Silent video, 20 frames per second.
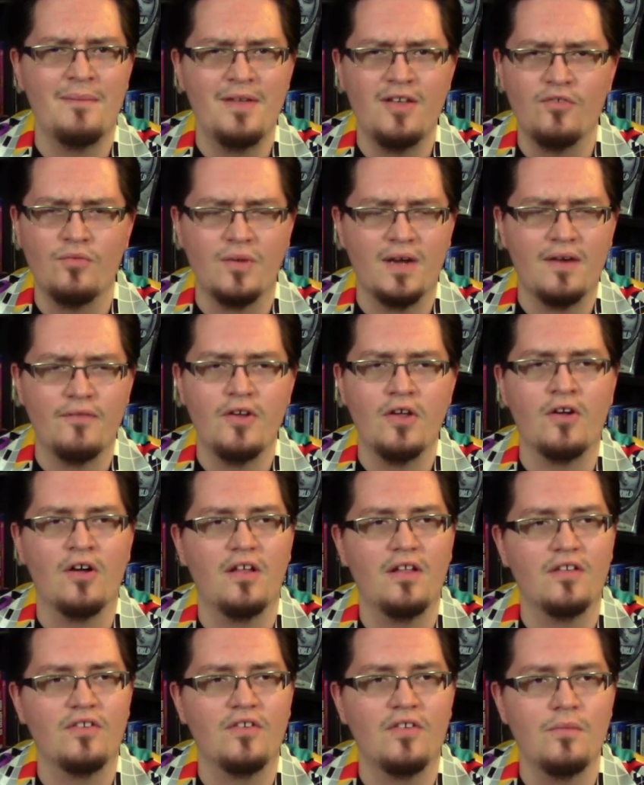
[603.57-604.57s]
whatever you
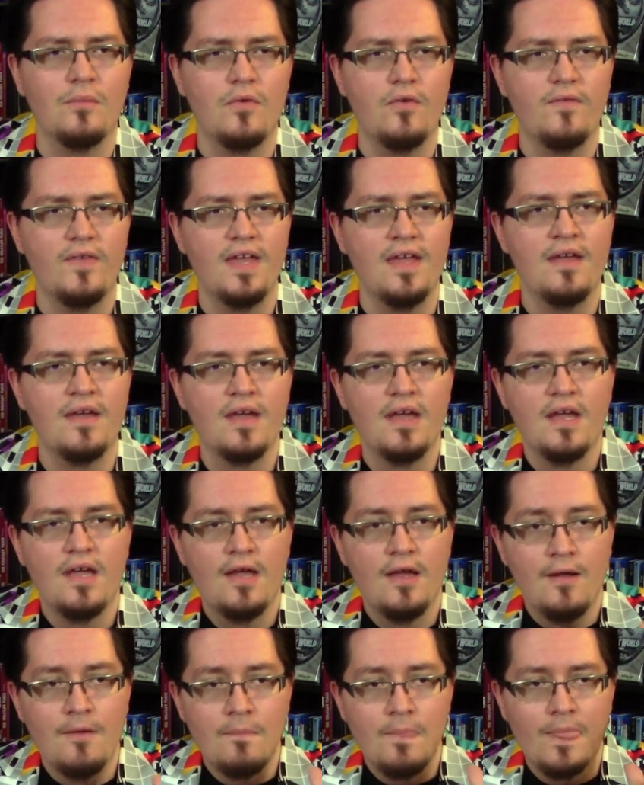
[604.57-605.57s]
call it, to the movie
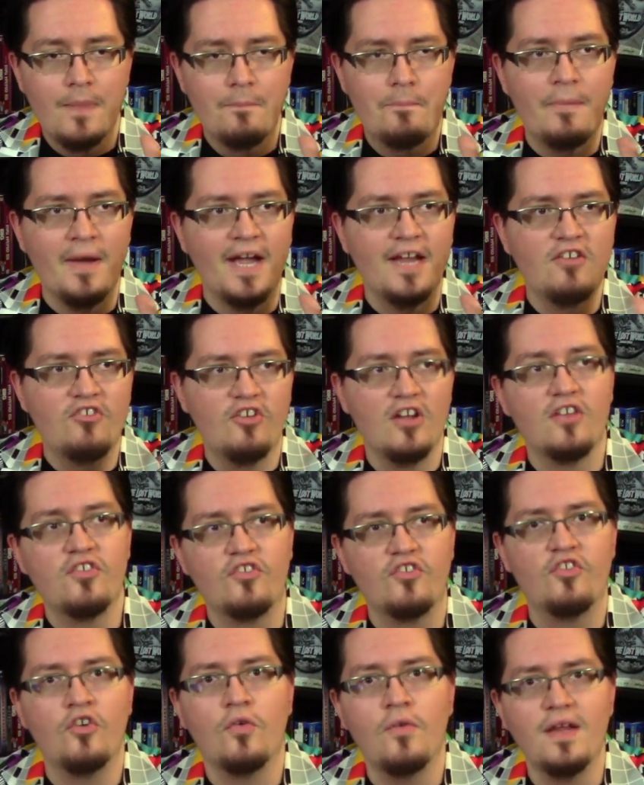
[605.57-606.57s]
by
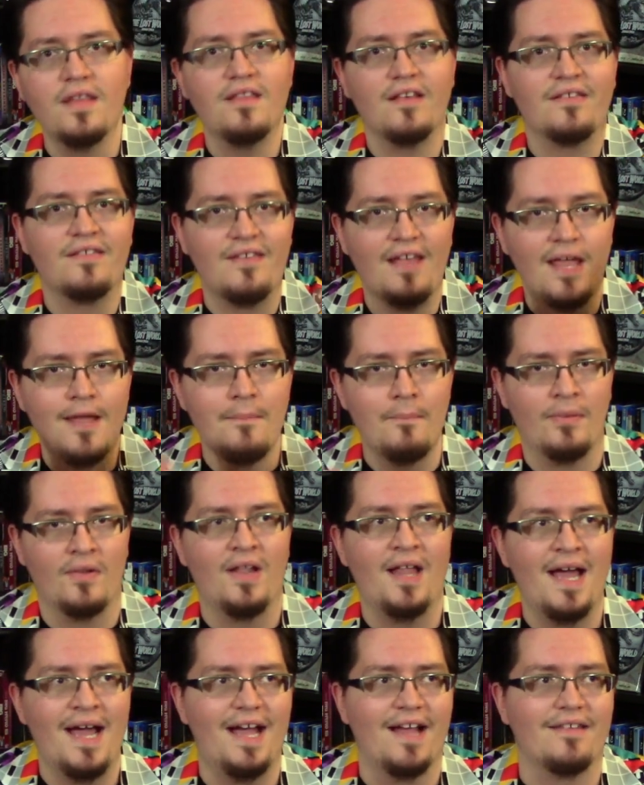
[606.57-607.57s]
just doing the same
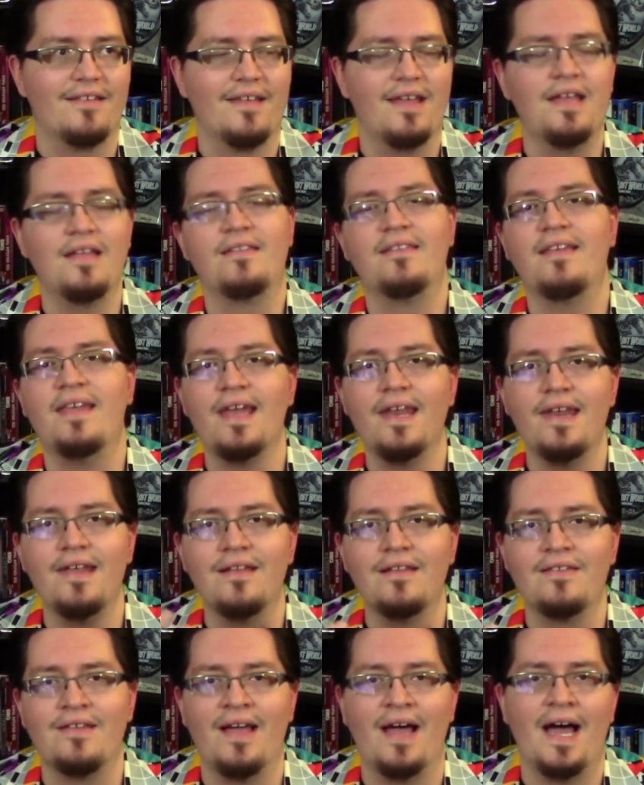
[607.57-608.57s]
plot. It's
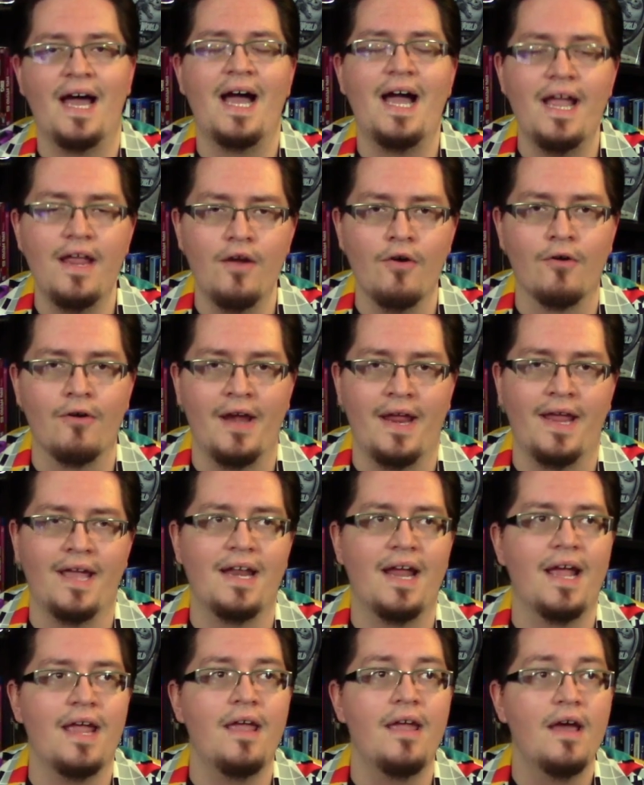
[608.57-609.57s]
getting tiring,
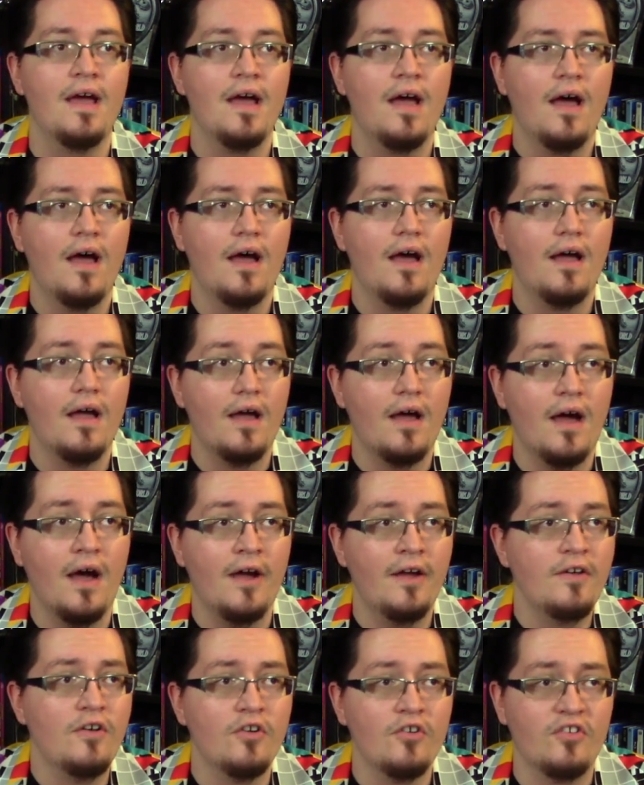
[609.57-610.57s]
and I
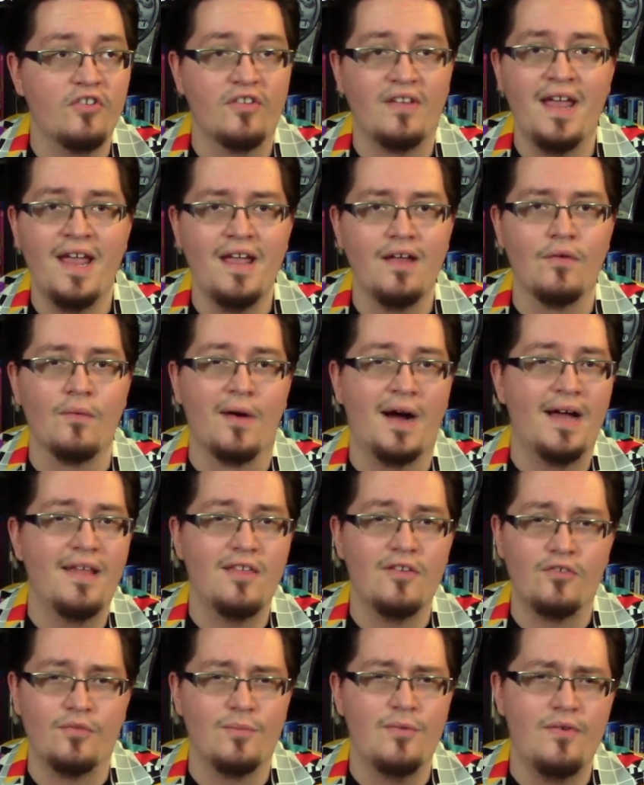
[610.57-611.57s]
understand why
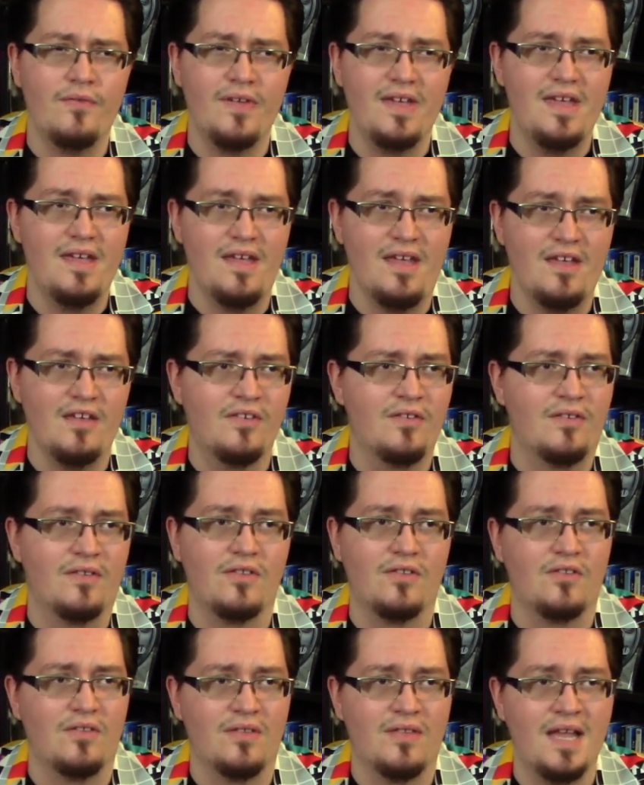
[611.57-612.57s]
this movie is
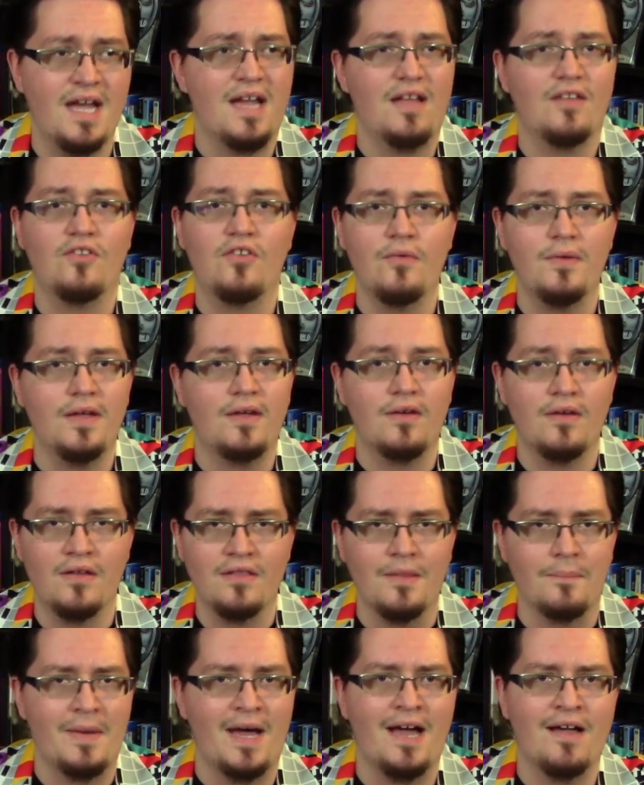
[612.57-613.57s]
not doing good
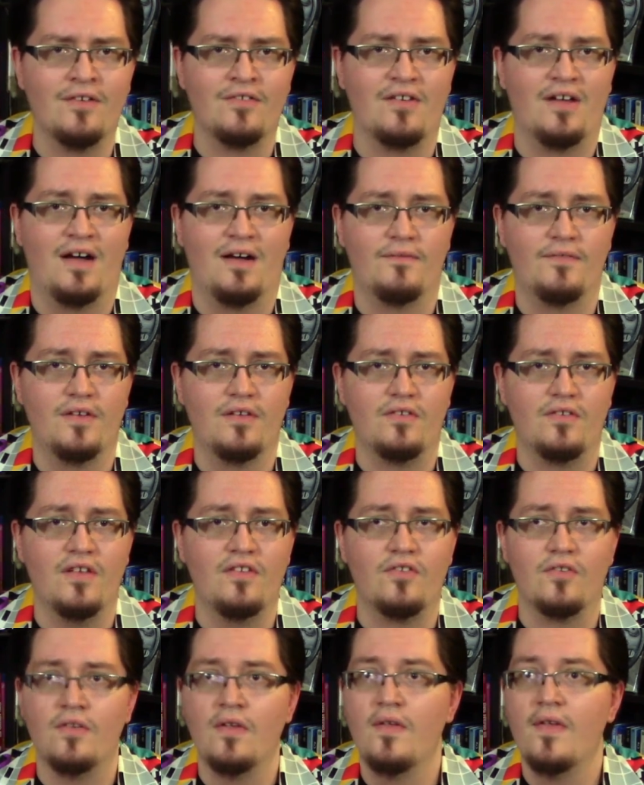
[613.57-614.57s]
at the box office.
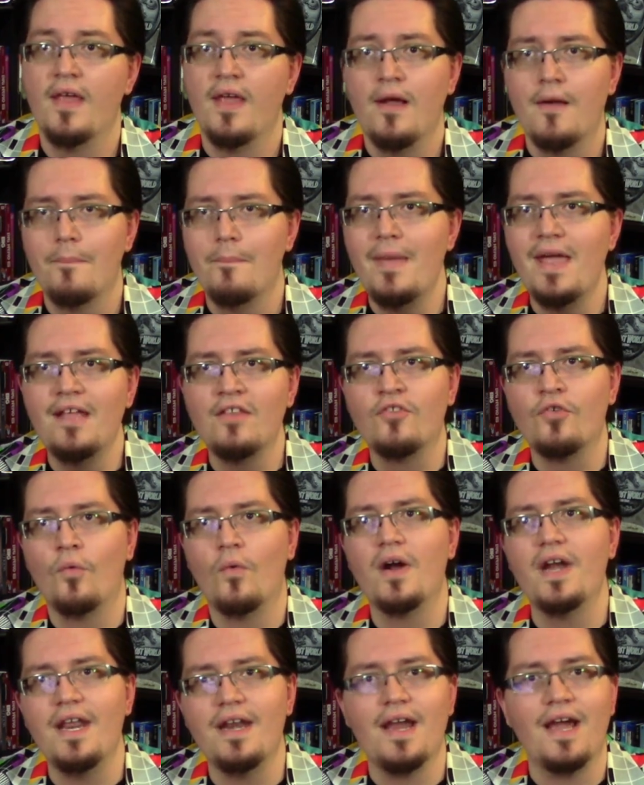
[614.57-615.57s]
It's made
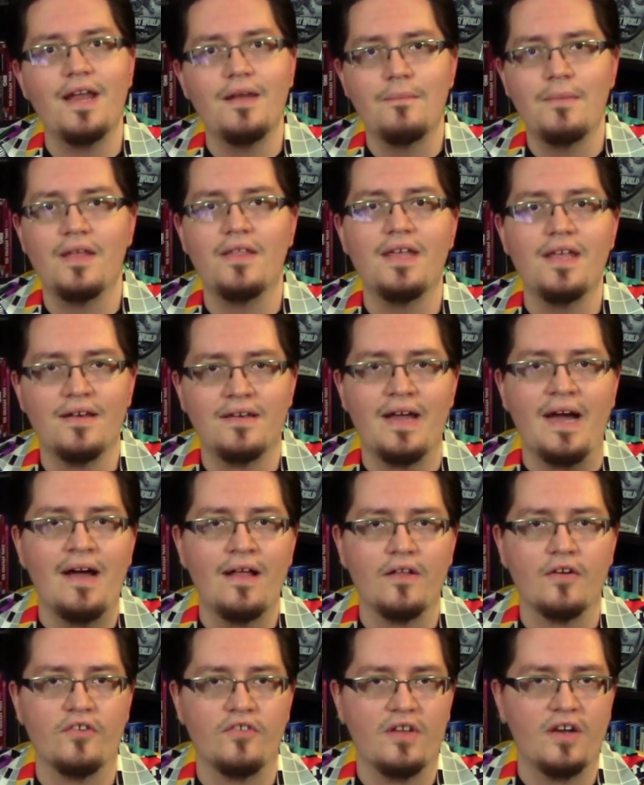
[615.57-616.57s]
$29 million
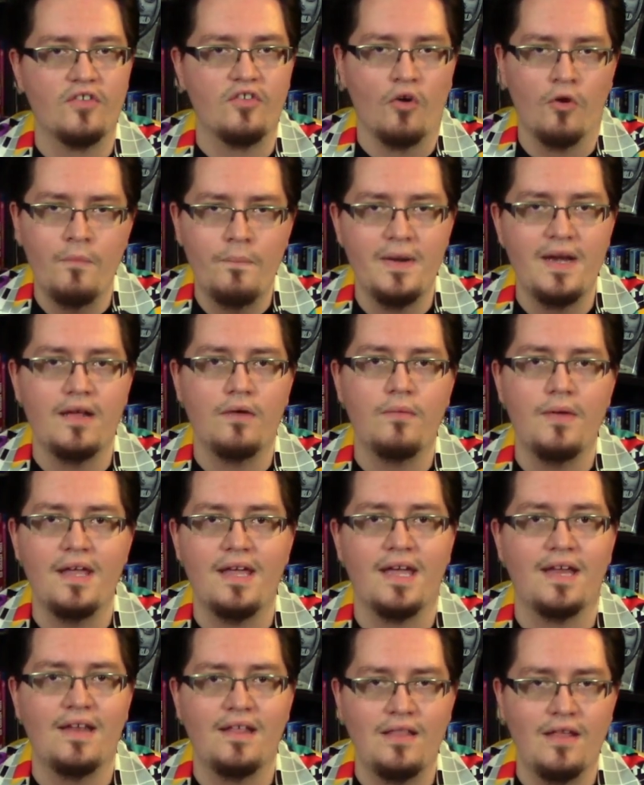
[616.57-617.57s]
on its opening
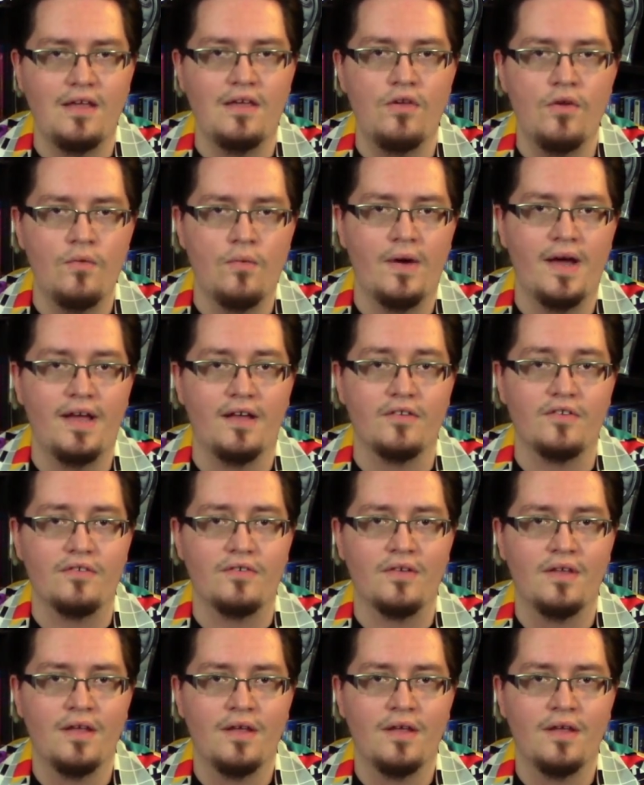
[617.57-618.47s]
weekend in the US.